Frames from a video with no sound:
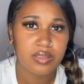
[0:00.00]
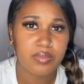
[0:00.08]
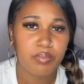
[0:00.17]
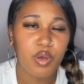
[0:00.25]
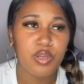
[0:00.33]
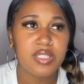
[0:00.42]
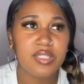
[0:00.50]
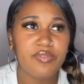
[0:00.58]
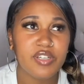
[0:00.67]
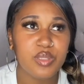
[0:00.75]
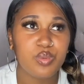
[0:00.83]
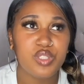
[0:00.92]
Most of
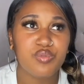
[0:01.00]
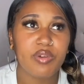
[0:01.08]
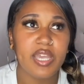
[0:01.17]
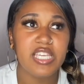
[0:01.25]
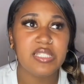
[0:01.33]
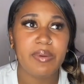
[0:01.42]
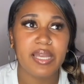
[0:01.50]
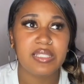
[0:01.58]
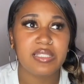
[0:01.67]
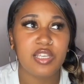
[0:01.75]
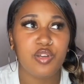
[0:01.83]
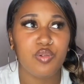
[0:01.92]
us was raised by
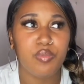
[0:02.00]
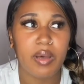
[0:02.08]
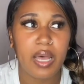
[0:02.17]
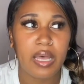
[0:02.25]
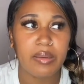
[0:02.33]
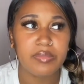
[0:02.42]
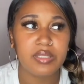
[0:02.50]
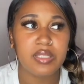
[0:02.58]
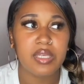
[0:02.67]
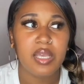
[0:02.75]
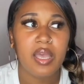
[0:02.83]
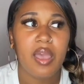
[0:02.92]
single moms,
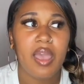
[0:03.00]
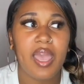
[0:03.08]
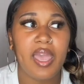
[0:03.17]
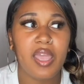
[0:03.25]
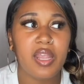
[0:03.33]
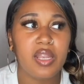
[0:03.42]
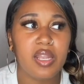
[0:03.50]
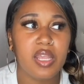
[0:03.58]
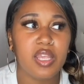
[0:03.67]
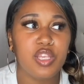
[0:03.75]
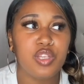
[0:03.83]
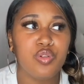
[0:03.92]
and
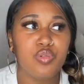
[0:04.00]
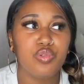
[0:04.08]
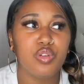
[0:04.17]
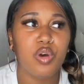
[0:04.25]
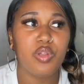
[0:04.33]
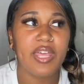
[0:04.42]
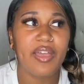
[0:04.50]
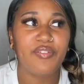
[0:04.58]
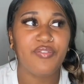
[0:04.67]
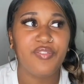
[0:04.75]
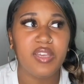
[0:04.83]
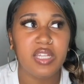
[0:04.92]
you know that
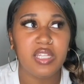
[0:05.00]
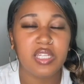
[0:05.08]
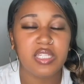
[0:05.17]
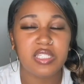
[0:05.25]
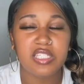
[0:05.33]
feeling.